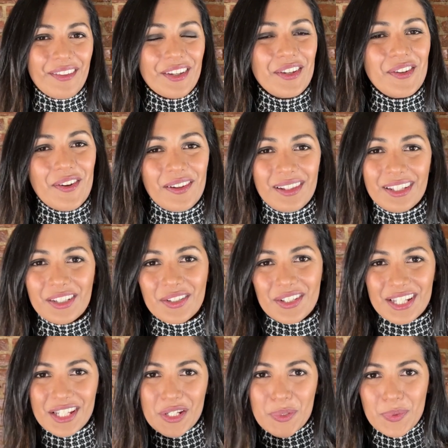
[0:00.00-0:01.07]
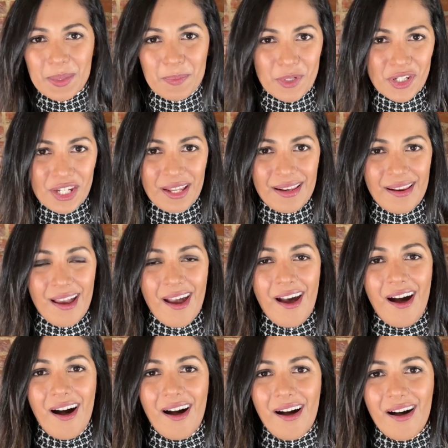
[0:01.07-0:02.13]
that you know a little description
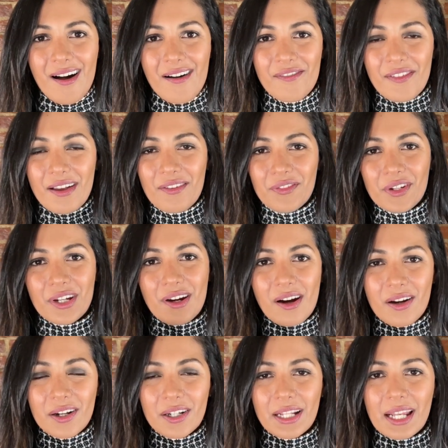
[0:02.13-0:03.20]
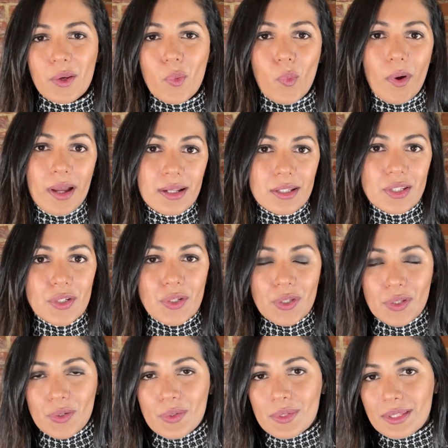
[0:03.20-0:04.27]
of every card and when to
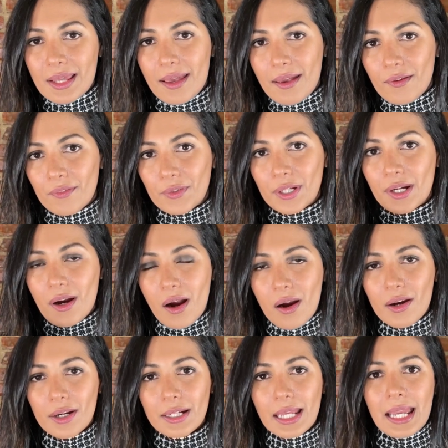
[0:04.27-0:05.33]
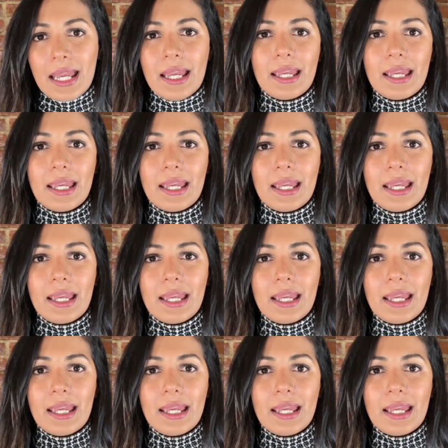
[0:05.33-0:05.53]
use every card,